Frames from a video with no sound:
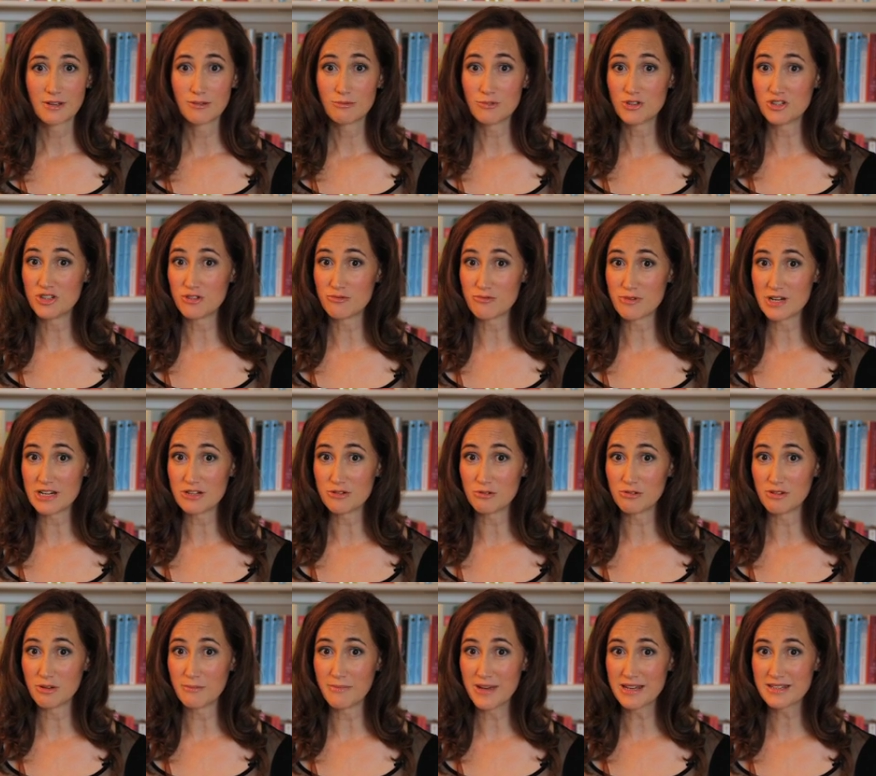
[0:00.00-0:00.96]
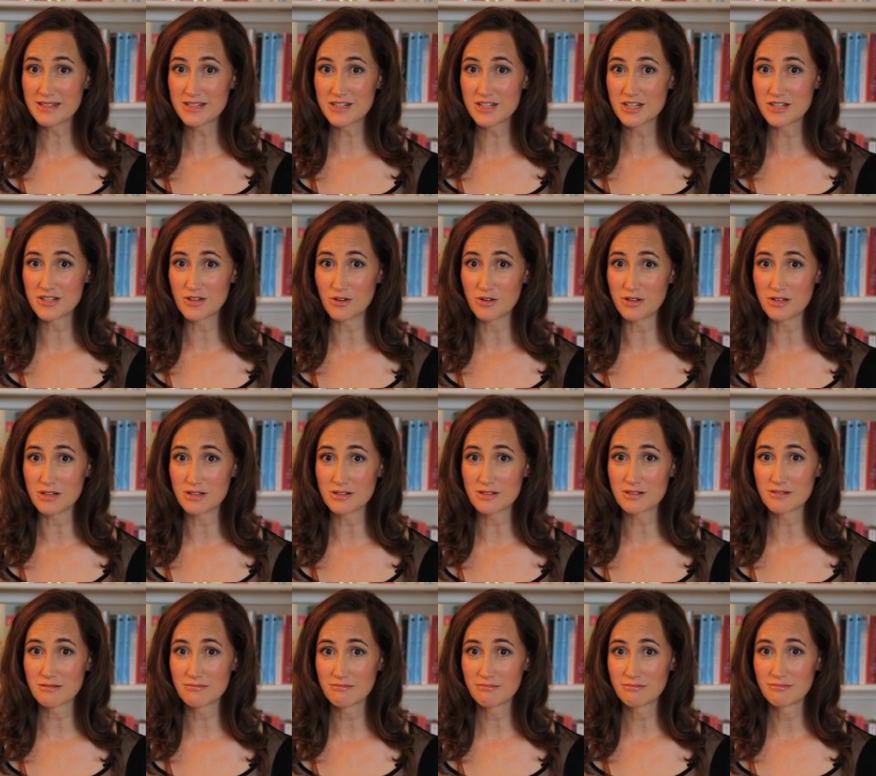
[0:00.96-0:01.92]
Would you read all the messages on
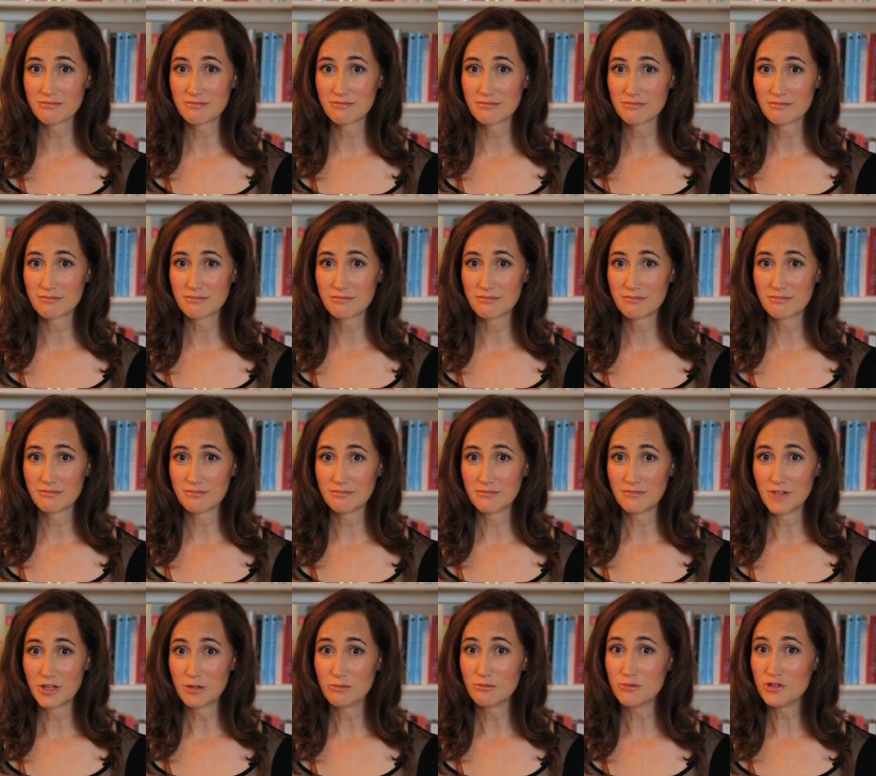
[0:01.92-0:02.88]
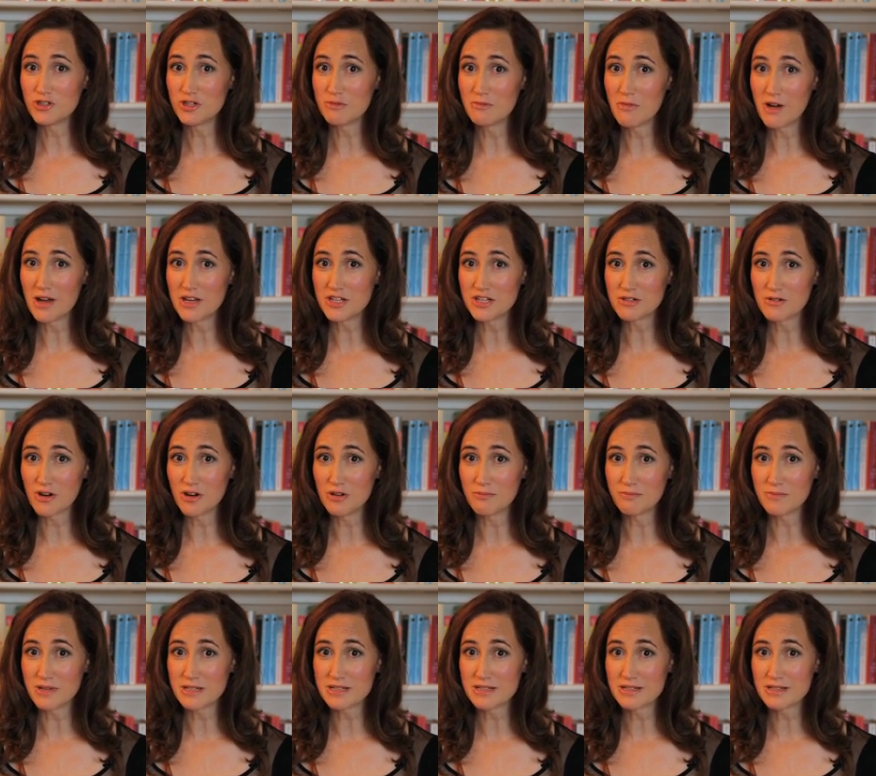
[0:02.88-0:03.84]
it? Would you mind your own
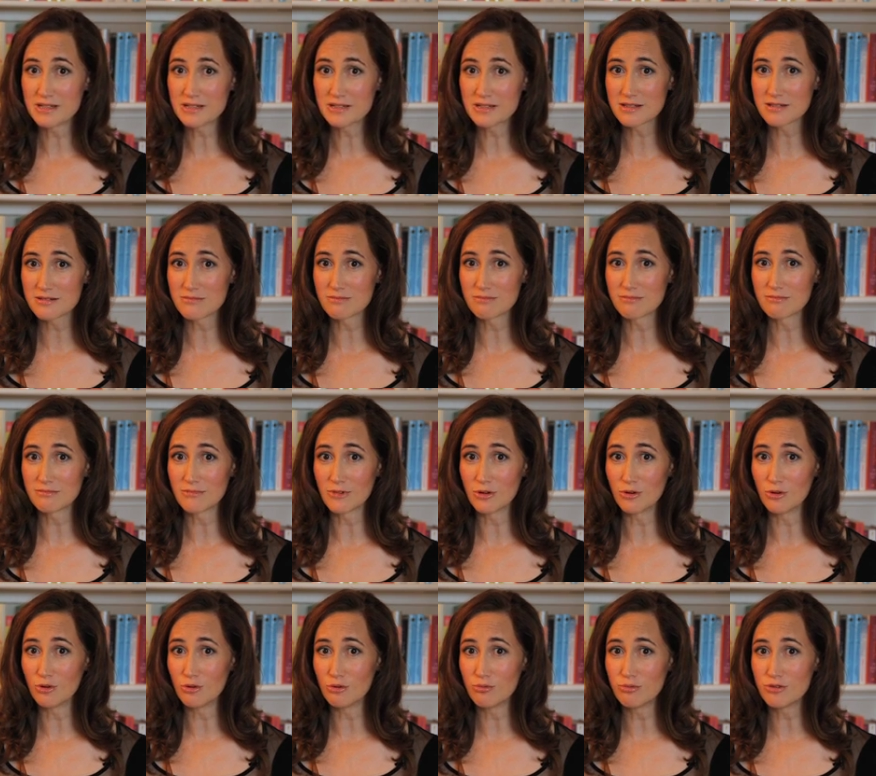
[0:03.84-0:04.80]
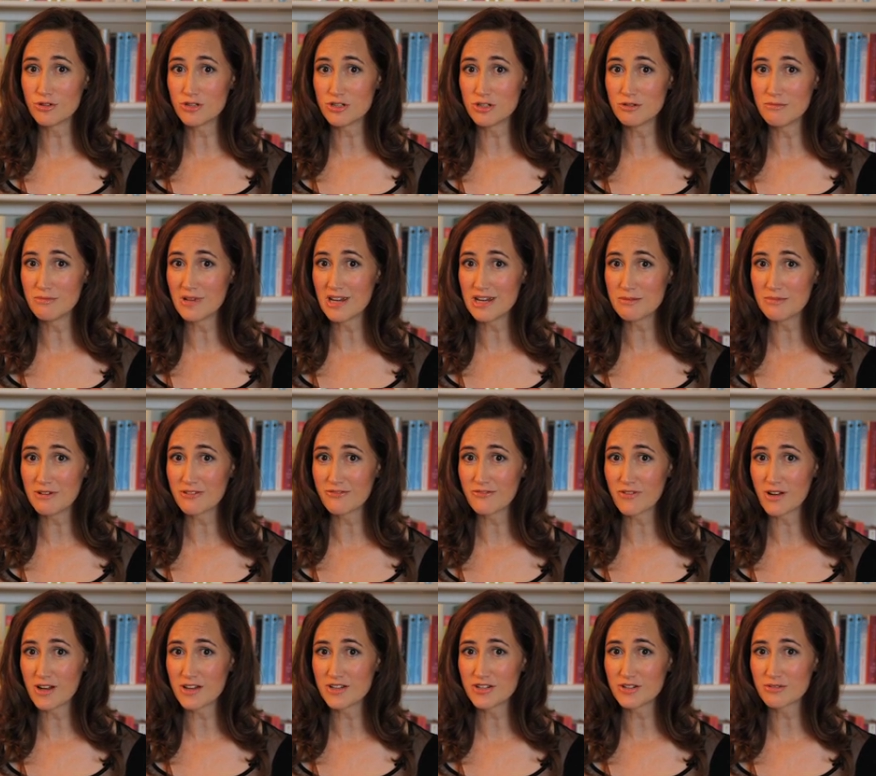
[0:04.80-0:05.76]
business? Or would you maybe
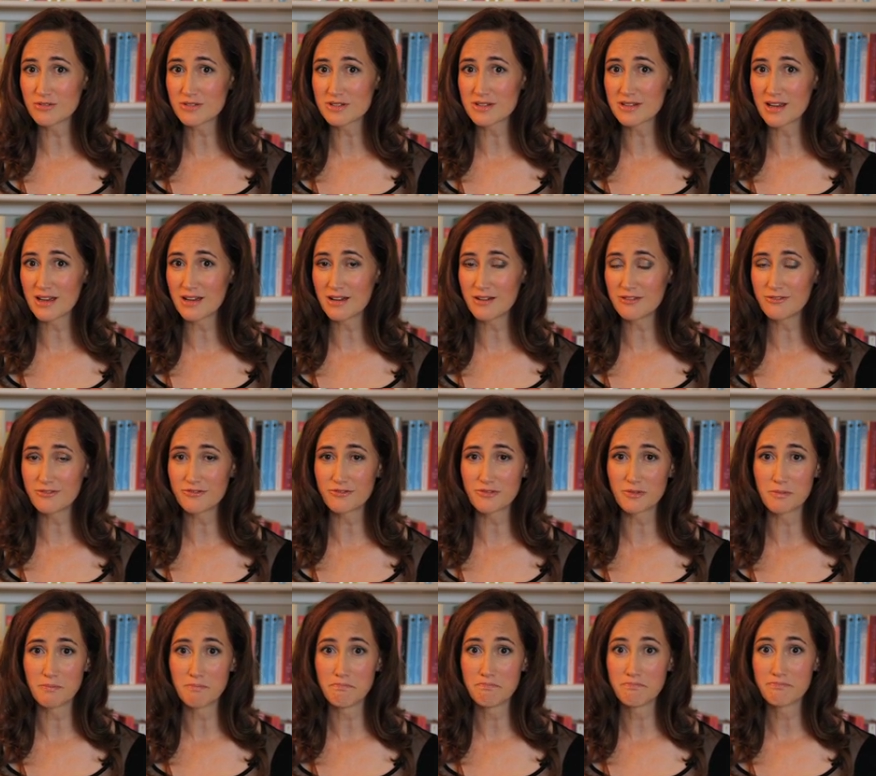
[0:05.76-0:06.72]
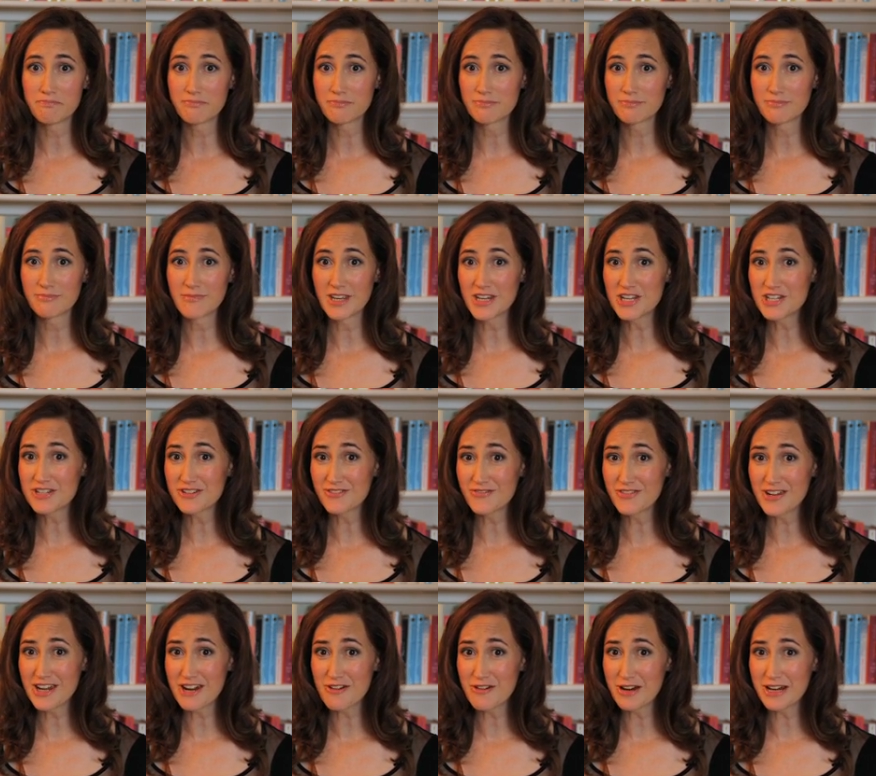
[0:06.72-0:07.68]
find yourself
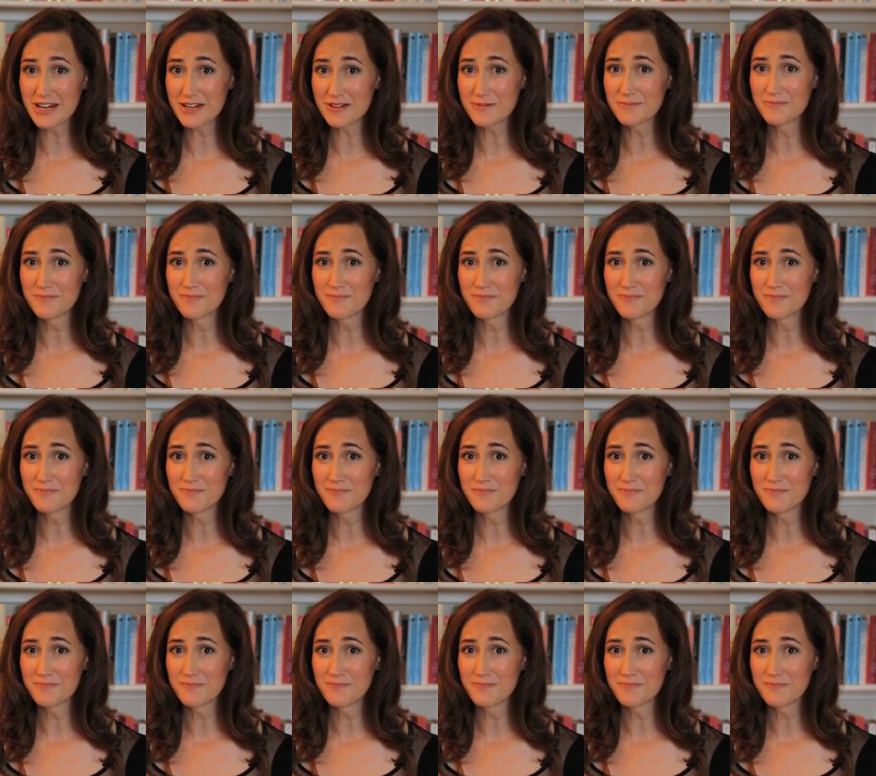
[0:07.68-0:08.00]
interfering?